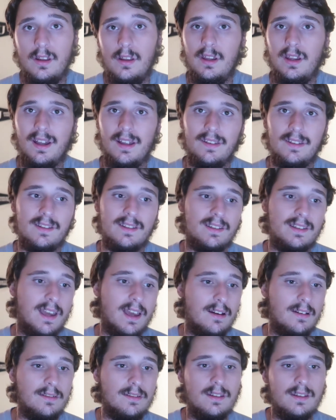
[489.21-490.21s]
they got the
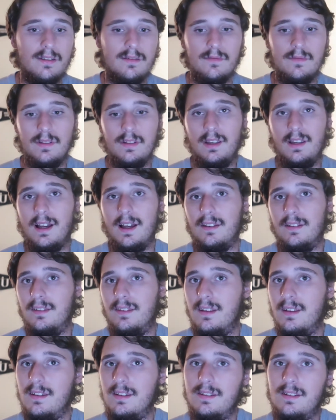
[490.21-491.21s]
scout teams, they got
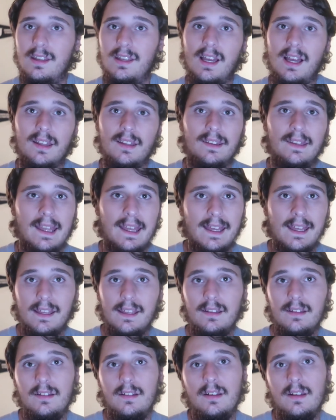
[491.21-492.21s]
this, they got that.